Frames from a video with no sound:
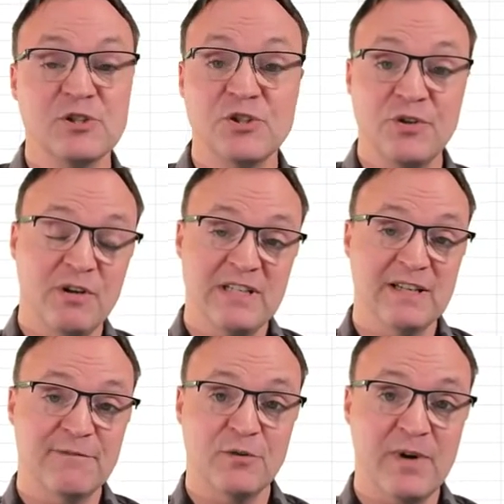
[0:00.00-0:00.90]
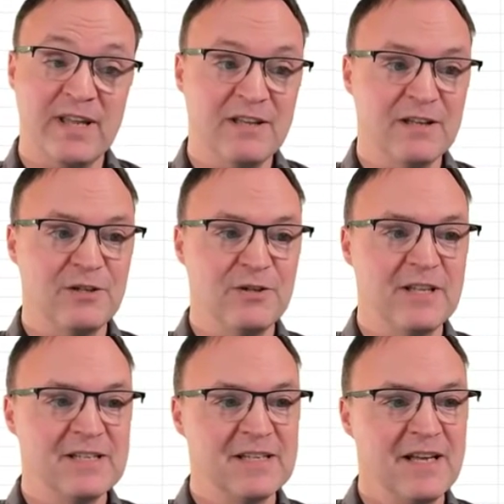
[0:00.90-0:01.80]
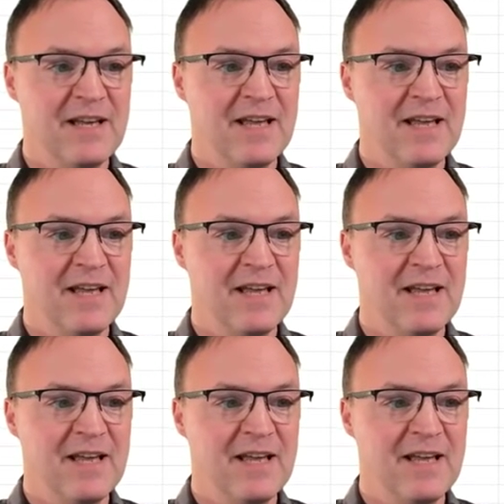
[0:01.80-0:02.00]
I'll show you a different way you can do this.